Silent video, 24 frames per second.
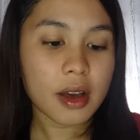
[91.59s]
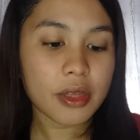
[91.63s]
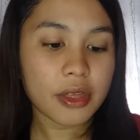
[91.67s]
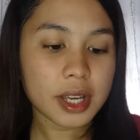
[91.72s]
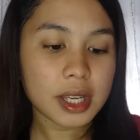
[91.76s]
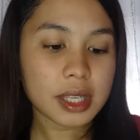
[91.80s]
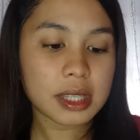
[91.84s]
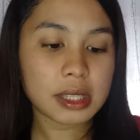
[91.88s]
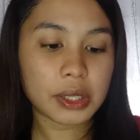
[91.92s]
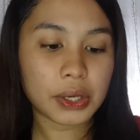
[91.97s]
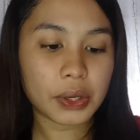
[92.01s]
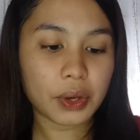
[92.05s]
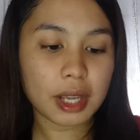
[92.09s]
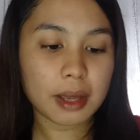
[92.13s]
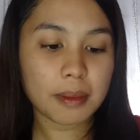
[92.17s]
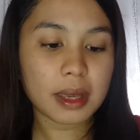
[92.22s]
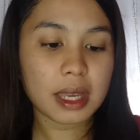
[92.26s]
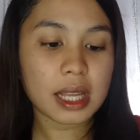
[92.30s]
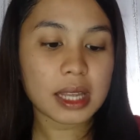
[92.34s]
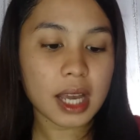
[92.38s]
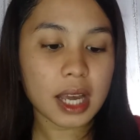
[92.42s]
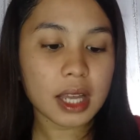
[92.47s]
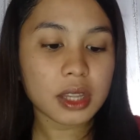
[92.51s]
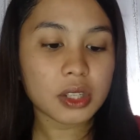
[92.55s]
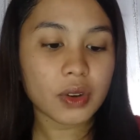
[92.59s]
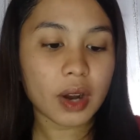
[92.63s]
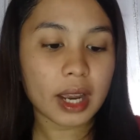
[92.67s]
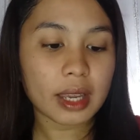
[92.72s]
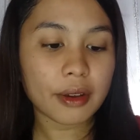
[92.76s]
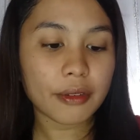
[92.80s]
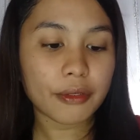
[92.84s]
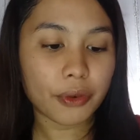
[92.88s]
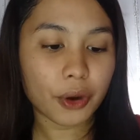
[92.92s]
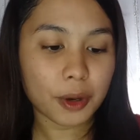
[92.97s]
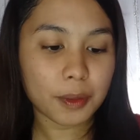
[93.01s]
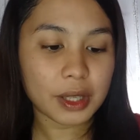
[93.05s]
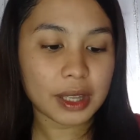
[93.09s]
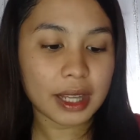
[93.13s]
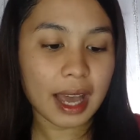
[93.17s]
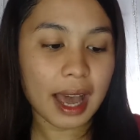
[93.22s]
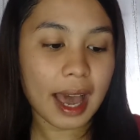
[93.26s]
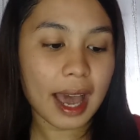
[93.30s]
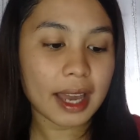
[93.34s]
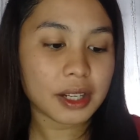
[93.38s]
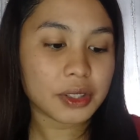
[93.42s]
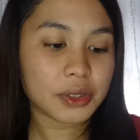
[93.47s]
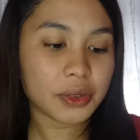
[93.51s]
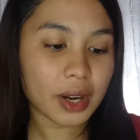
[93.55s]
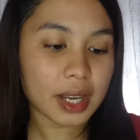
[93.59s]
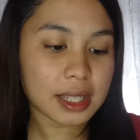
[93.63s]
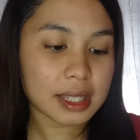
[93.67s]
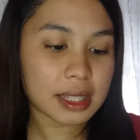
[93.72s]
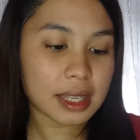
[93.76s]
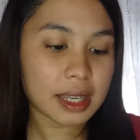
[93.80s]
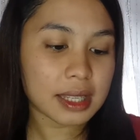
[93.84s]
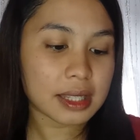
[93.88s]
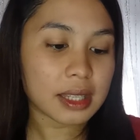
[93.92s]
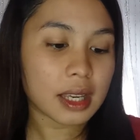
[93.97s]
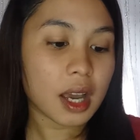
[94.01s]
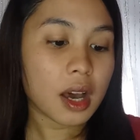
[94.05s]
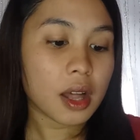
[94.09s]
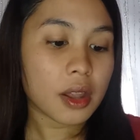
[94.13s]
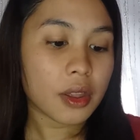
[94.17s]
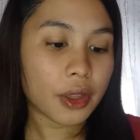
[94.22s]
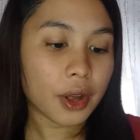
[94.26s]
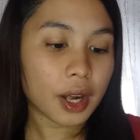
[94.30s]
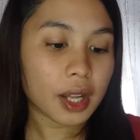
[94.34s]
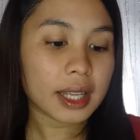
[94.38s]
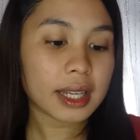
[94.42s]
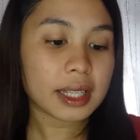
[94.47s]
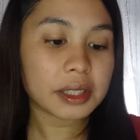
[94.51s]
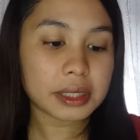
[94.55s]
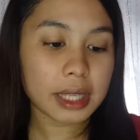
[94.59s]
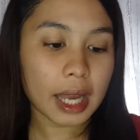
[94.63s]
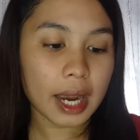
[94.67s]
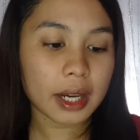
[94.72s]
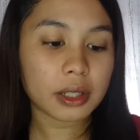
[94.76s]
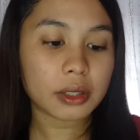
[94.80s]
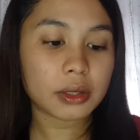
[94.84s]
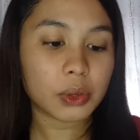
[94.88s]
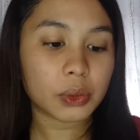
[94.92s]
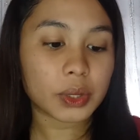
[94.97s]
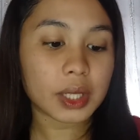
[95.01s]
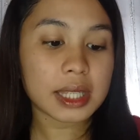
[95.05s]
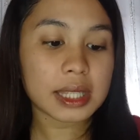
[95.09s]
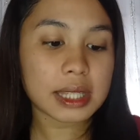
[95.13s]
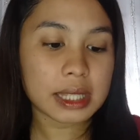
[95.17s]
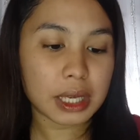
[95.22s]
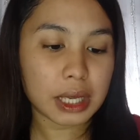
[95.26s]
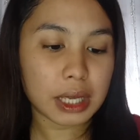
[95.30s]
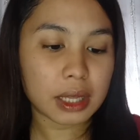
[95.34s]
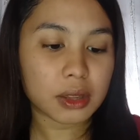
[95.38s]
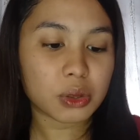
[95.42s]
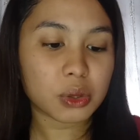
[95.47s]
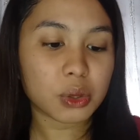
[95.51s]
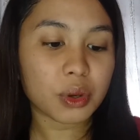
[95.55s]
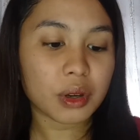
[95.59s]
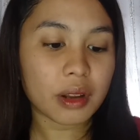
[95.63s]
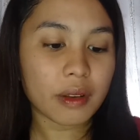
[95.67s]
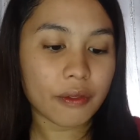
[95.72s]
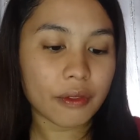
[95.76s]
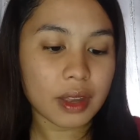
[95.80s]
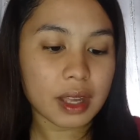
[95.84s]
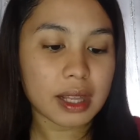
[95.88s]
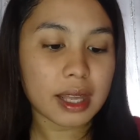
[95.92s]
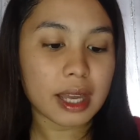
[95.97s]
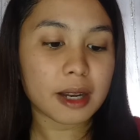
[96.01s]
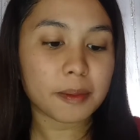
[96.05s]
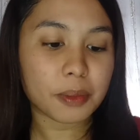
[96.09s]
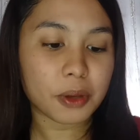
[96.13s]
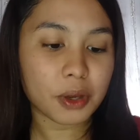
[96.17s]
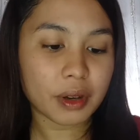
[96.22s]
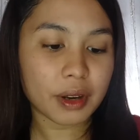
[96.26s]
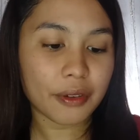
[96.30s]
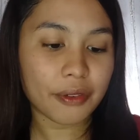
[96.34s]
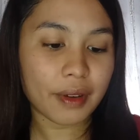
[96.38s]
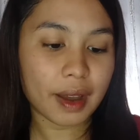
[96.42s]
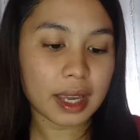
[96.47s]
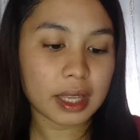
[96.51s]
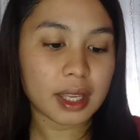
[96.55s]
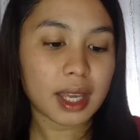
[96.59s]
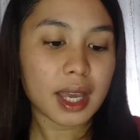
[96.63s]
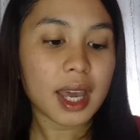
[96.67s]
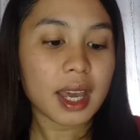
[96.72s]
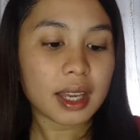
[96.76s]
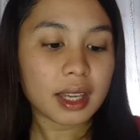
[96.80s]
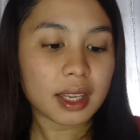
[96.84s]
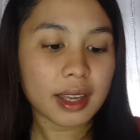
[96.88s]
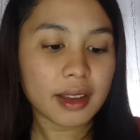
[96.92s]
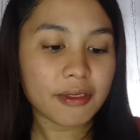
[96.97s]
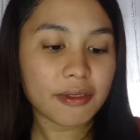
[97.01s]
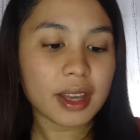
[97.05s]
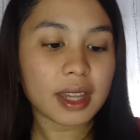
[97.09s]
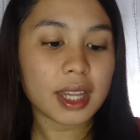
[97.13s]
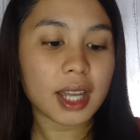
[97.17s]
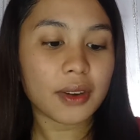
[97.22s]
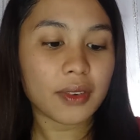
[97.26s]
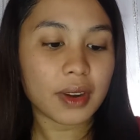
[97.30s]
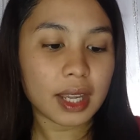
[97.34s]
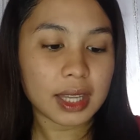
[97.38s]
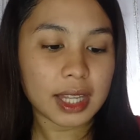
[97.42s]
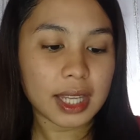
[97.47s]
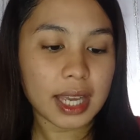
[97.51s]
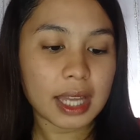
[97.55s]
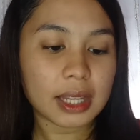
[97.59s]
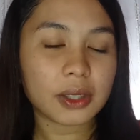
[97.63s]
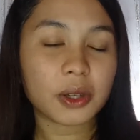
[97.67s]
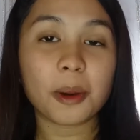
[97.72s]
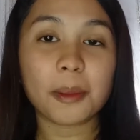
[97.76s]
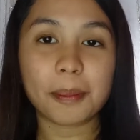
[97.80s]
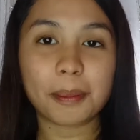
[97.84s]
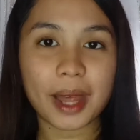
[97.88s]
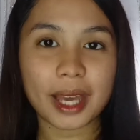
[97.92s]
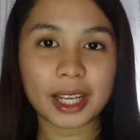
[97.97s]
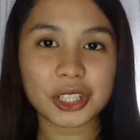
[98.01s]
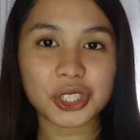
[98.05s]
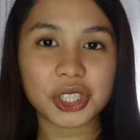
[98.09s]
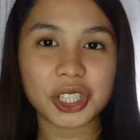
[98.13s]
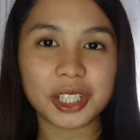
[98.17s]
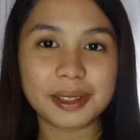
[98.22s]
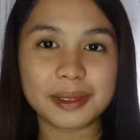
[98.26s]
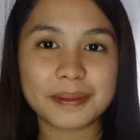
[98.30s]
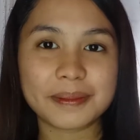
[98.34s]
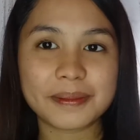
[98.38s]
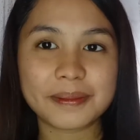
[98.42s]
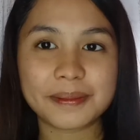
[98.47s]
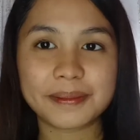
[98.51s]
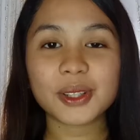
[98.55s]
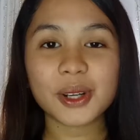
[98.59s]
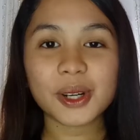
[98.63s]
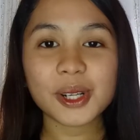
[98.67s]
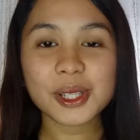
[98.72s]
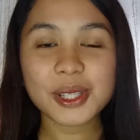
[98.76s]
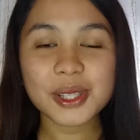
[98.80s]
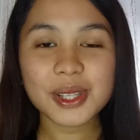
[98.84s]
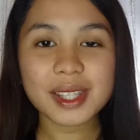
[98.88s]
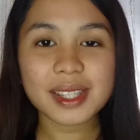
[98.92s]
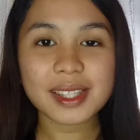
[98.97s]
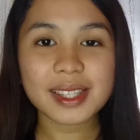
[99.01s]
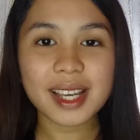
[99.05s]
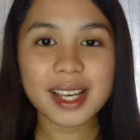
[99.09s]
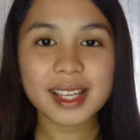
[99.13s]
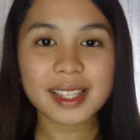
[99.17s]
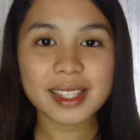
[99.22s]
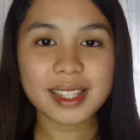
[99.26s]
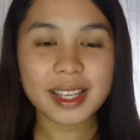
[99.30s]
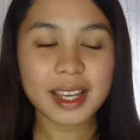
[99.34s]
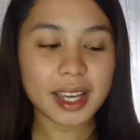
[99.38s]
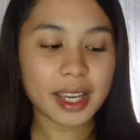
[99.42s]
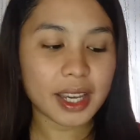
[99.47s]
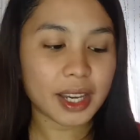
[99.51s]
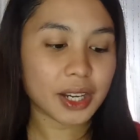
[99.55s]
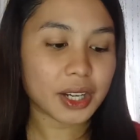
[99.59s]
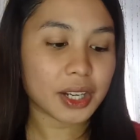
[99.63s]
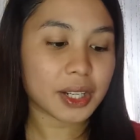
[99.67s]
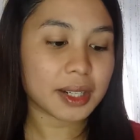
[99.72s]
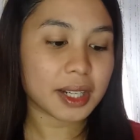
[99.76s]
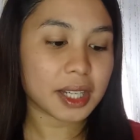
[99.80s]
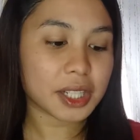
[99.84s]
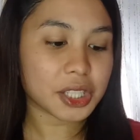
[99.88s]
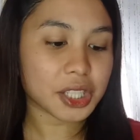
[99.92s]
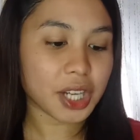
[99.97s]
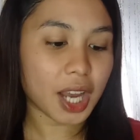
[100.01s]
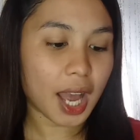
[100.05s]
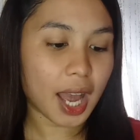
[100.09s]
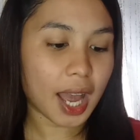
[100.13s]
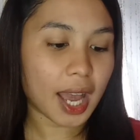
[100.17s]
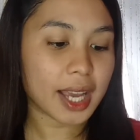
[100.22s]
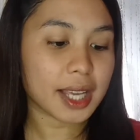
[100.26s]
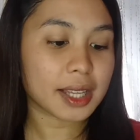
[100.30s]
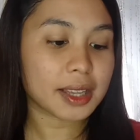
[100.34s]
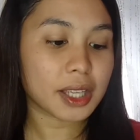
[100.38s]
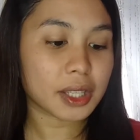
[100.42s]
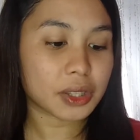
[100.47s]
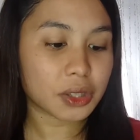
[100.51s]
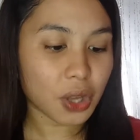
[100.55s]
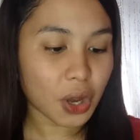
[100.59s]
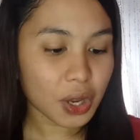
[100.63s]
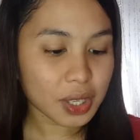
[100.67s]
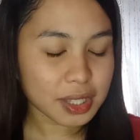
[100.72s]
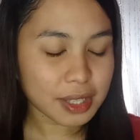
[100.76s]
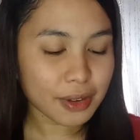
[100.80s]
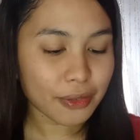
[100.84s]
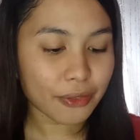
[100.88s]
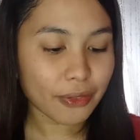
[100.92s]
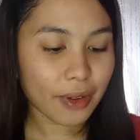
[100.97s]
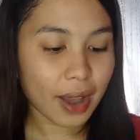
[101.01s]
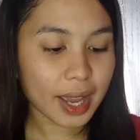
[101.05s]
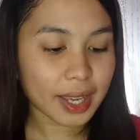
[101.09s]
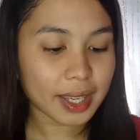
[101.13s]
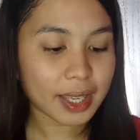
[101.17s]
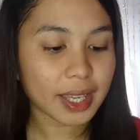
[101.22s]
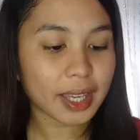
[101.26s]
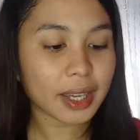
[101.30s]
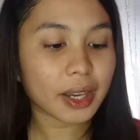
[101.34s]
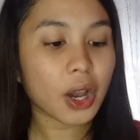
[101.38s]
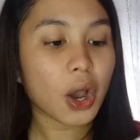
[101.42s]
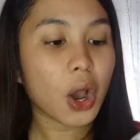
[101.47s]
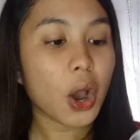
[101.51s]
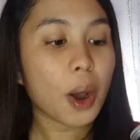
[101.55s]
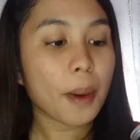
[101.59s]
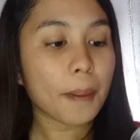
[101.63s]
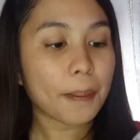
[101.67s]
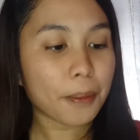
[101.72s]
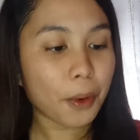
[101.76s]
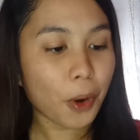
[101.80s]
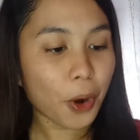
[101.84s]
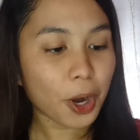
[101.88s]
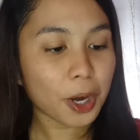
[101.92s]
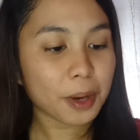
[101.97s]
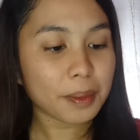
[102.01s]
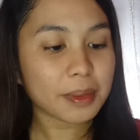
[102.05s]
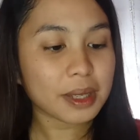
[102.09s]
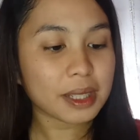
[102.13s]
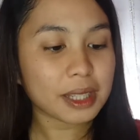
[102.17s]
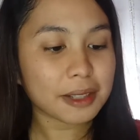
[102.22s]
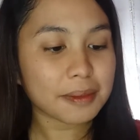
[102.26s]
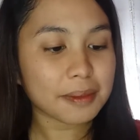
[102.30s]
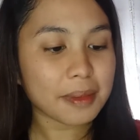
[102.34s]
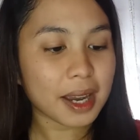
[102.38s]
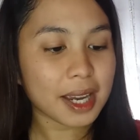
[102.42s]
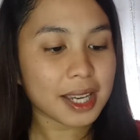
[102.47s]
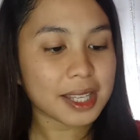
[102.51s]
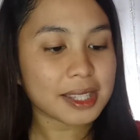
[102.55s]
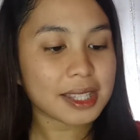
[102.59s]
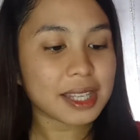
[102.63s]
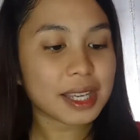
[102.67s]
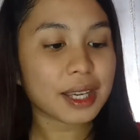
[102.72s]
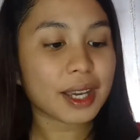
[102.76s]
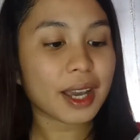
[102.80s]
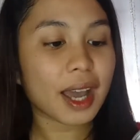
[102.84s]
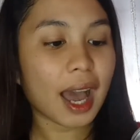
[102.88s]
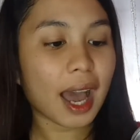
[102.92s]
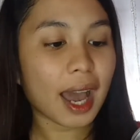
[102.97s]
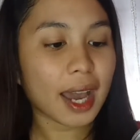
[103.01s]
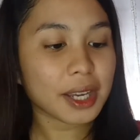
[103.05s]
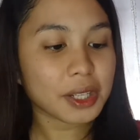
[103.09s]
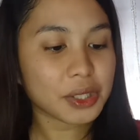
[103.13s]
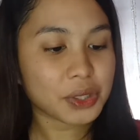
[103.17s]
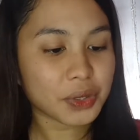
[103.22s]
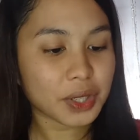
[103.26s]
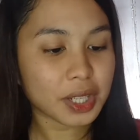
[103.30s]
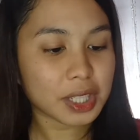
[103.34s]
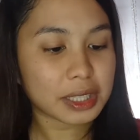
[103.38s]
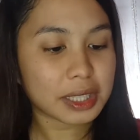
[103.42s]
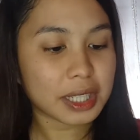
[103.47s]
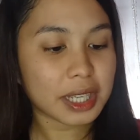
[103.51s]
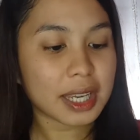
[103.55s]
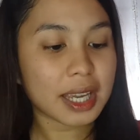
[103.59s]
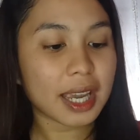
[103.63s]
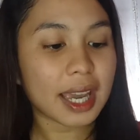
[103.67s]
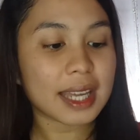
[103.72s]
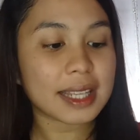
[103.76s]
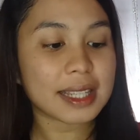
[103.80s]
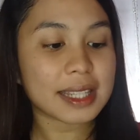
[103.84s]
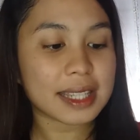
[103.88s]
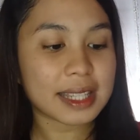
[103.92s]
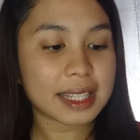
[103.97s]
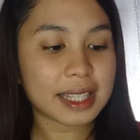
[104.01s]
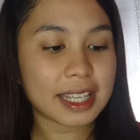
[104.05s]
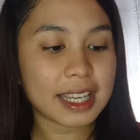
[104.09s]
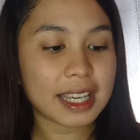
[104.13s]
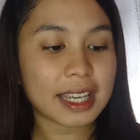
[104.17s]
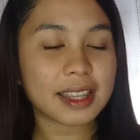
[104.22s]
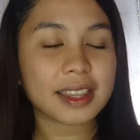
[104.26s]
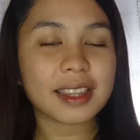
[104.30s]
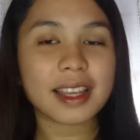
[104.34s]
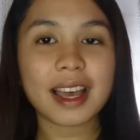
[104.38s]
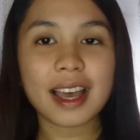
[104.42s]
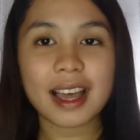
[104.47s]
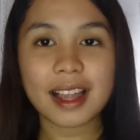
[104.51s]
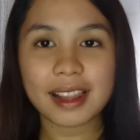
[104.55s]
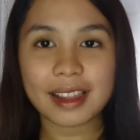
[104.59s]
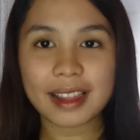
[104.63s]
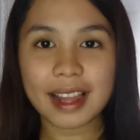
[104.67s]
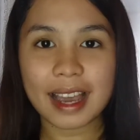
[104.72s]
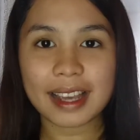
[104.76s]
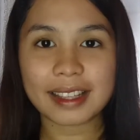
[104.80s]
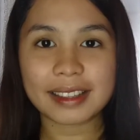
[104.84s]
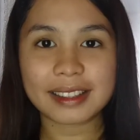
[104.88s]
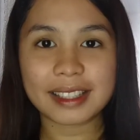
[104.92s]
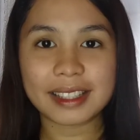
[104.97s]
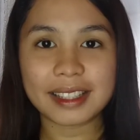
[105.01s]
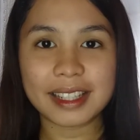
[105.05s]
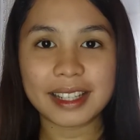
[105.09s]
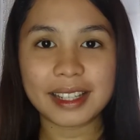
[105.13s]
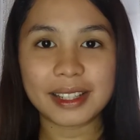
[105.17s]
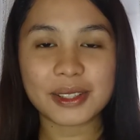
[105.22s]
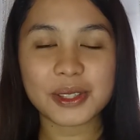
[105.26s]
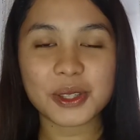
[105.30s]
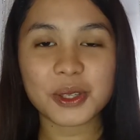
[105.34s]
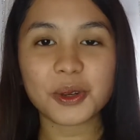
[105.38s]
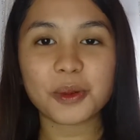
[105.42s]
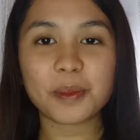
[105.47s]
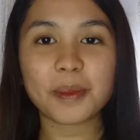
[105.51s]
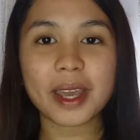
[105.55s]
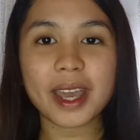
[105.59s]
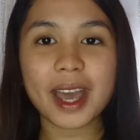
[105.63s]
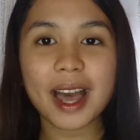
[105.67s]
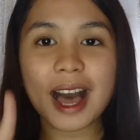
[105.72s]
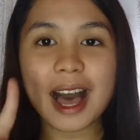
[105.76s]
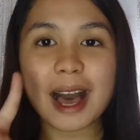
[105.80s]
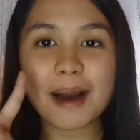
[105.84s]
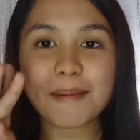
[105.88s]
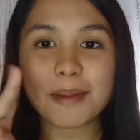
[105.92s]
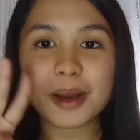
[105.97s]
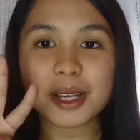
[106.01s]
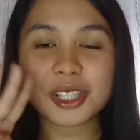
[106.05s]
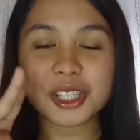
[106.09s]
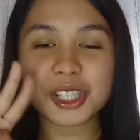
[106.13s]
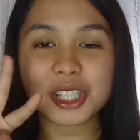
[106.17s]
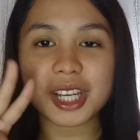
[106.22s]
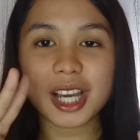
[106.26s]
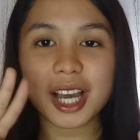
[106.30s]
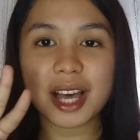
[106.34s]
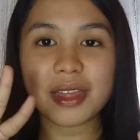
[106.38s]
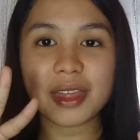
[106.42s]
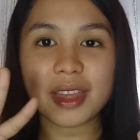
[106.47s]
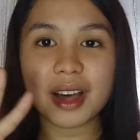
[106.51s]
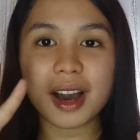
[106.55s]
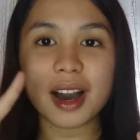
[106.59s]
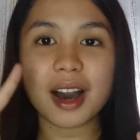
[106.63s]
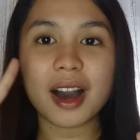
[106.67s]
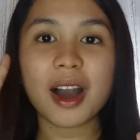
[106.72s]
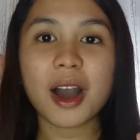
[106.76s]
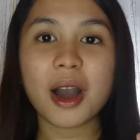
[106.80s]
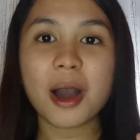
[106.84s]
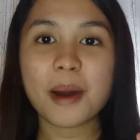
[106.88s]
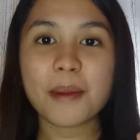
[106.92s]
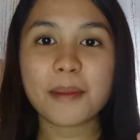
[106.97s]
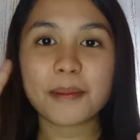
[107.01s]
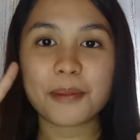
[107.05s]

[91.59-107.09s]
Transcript: This creamy, non-drying formula addresses dull and tired-looking skin to reveal and purify even a radiant complexion. It also says here na siya ay detoxifying, pore-minimizing, hydrating, and skin lightening. So, may apat siya na